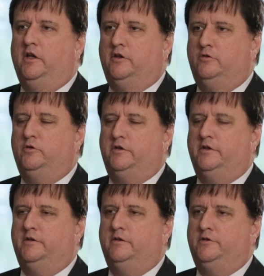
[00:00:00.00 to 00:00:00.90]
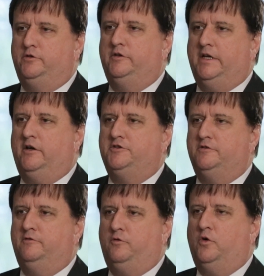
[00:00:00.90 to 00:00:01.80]
through the
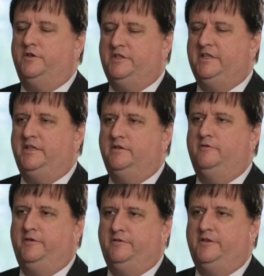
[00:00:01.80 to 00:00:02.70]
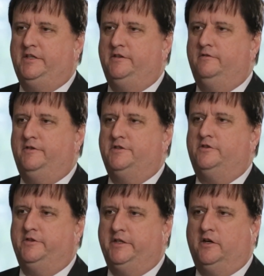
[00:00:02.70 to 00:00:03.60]
2014-15
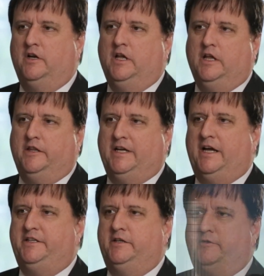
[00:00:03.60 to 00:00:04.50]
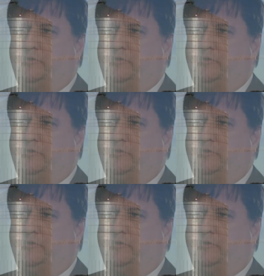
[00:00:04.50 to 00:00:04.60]
fiscal year. The idea of